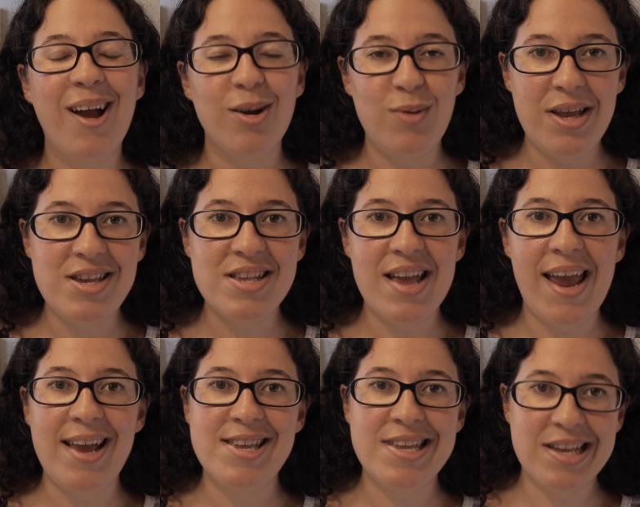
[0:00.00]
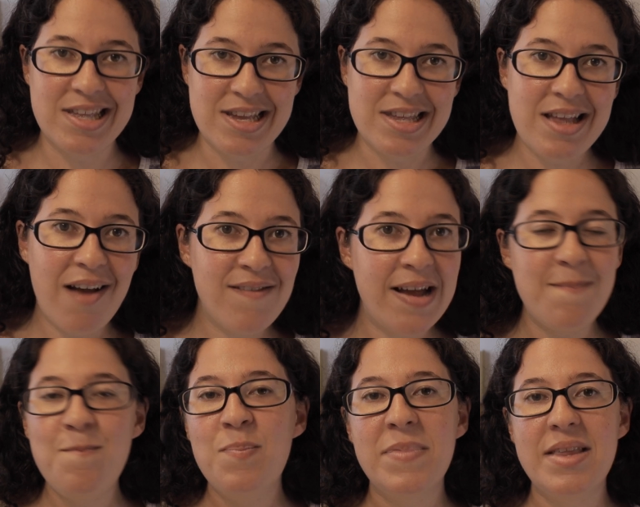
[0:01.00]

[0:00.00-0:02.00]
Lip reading: reach the age 67,